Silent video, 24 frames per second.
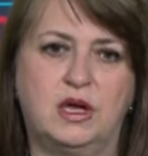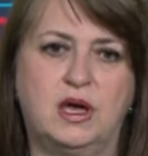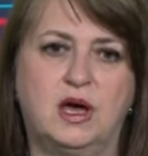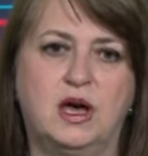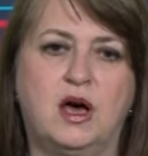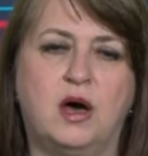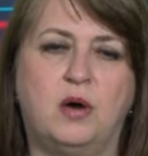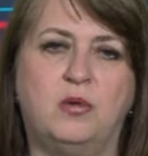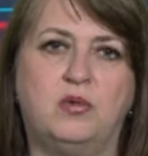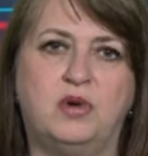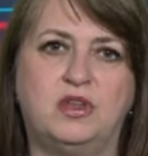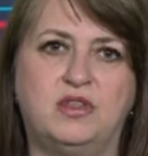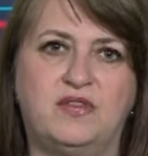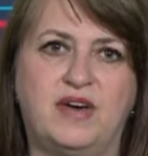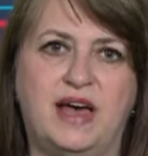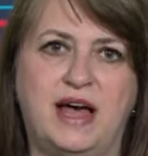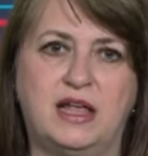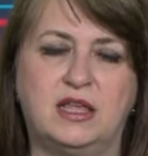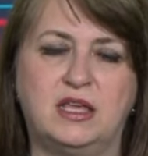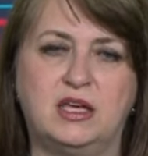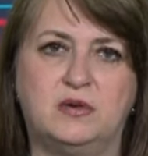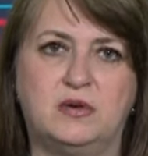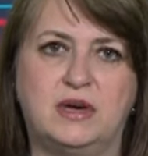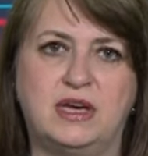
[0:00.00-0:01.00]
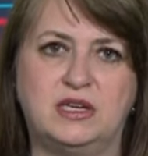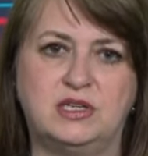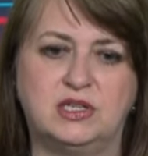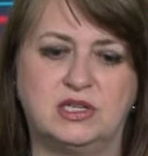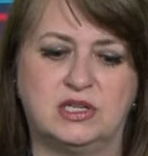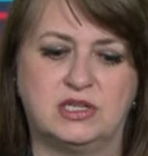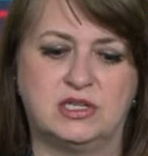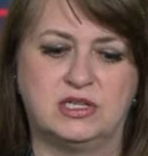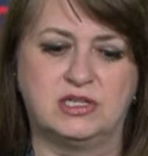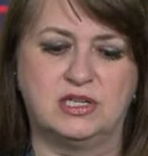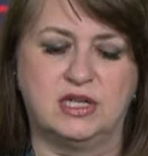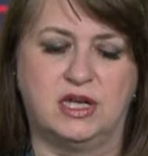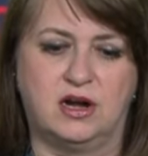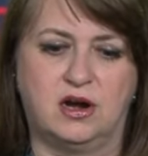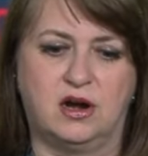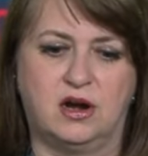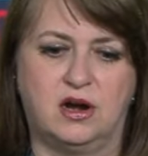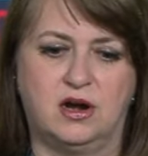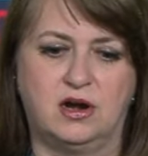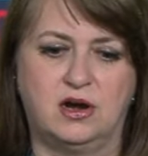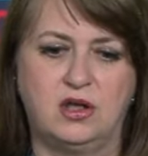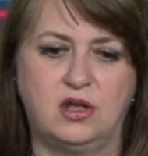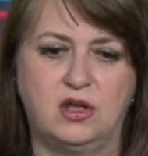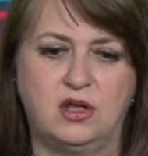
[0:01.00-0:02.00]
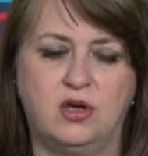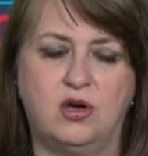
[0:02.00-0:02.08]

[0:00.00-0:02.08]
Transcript: uh, with valuations that are